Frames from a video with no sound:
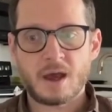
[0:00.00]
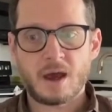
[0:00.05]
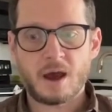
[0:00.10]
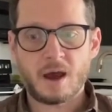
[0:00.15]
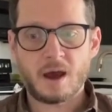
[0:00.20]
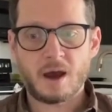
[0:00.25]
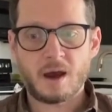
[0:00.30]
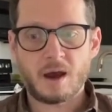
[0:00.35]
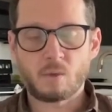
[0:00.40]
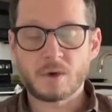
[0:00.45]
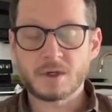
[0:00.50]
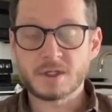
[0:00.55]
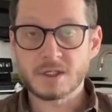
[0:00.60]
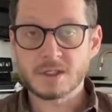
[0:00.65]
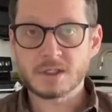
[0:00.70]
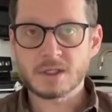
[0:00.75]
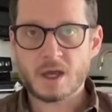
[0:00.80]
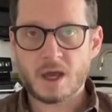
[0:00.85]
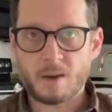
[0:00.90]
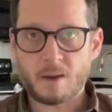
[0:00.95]
uh, which
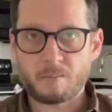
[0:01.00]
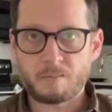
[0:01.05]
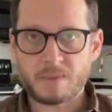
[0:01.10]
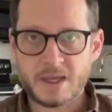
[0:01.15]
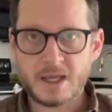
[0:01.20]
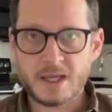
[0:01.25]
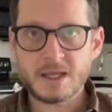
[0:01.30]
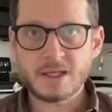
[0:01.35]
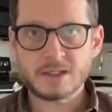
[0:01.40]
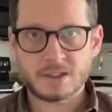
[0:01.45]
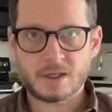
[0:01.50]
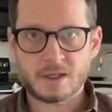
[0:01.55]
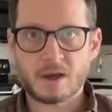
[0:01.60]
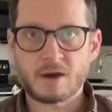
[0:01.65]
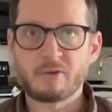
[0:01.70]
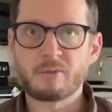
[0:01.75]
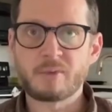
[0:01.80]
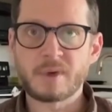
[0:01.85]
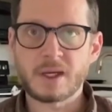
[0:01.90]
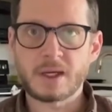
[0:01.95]
is a piece
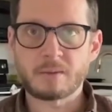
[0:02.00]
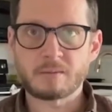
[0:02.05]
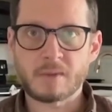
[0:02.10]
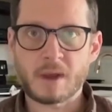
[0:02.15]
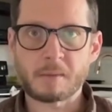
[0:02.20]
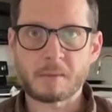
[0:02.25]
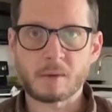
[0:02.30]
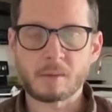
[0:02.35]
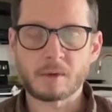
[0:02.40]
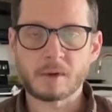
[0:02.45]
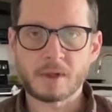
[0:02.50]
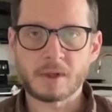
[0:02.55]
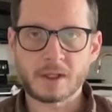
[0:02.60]
of being memorable.